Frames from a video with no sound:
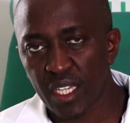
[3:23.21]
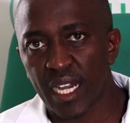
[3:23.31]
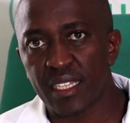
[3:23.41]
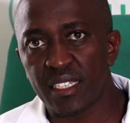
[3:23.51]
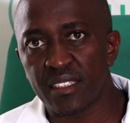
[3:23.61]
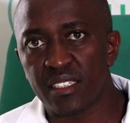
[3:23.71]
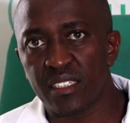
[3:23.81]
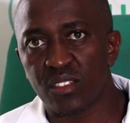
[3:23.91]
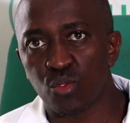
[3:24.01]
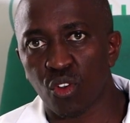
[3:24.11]
and this
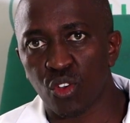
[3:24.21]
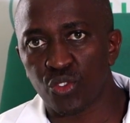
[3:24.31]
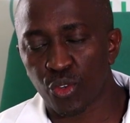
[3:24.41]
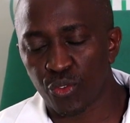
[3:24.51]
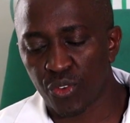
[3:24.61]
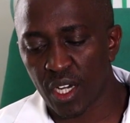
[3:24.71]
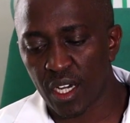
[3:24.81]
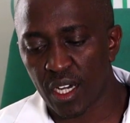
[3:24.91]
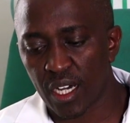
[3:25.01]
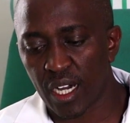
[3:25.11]
leads to loss of
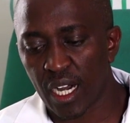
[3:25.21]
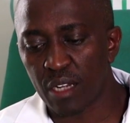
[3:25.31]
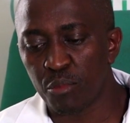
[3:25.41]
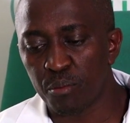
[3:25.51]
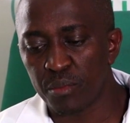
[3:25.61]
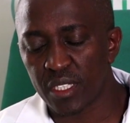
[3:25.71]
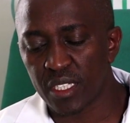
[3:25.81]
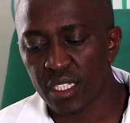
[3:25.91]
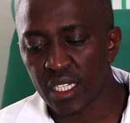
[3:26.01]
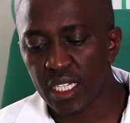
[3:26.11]
albumin
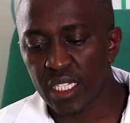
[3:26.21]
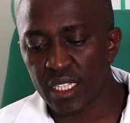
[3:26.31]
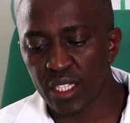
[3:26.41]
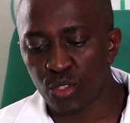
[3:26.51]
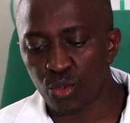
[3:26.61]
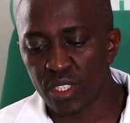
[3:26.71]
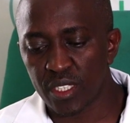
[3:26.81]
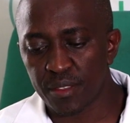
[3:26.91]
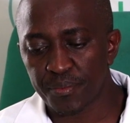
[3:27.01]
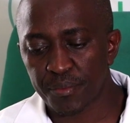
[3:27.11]
in the
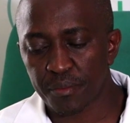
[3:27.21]
urine.